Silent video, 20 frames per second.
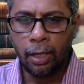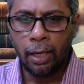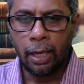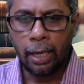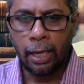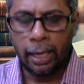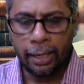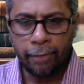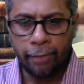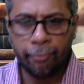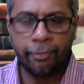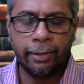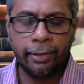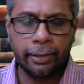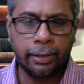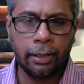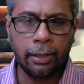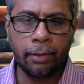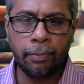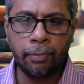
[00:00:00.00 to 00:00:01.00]
I
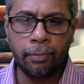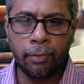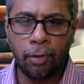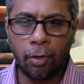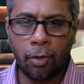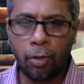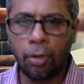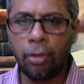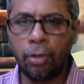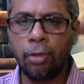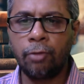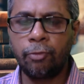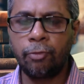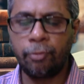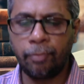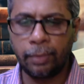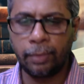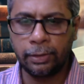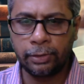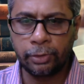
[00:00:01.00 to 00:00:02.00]
welcome all of
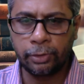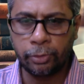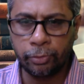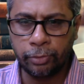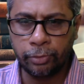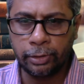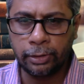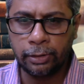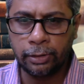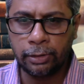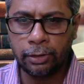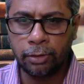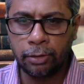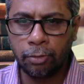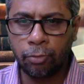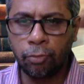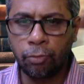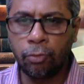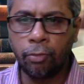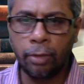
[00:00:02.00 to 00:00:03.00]
my students
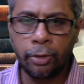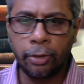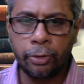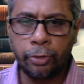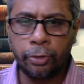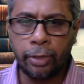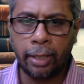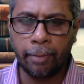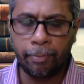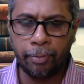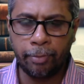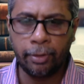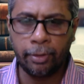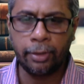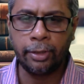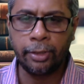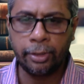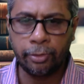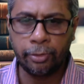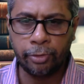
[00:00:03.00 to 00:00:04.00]
who want to appear
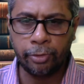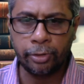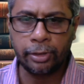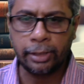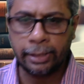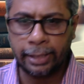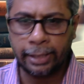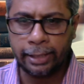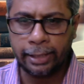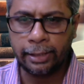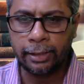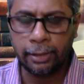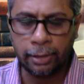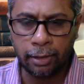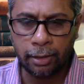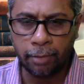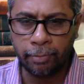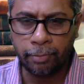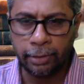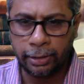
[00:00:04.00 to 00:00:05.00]
in UGC NET in
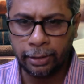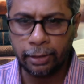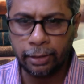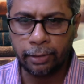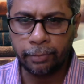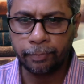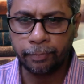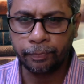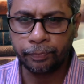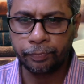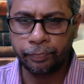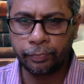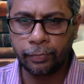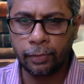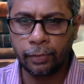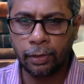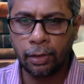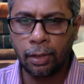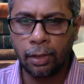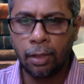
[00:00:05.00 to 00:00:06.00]
coming year.
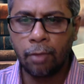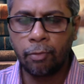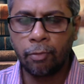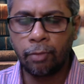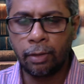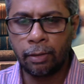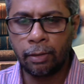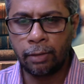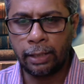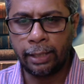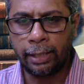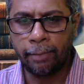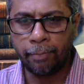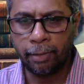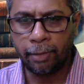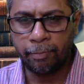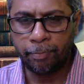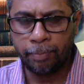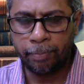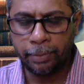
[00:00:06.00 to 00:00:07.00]
In
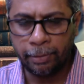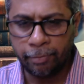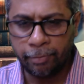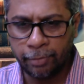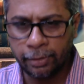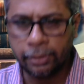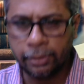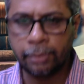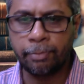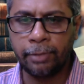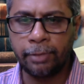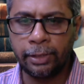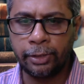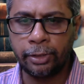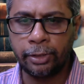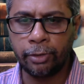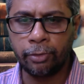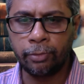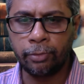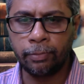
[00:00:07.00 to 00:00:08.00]
my previous
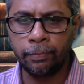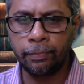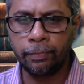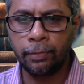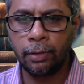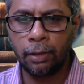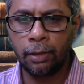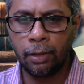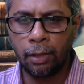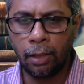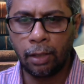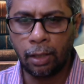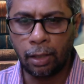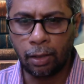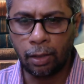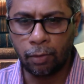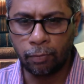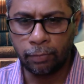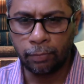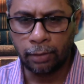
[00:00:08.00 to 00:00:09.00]
video,
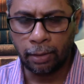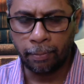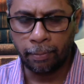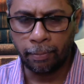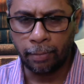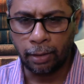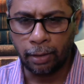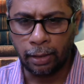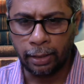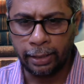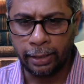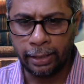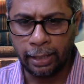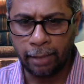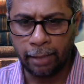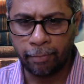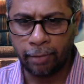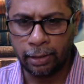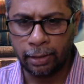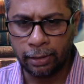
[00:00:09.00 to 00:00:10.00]
I
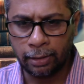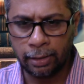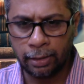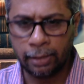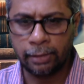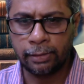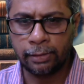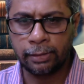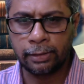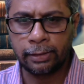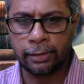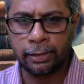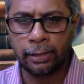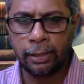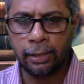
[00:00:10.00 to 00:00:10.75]
have analyzed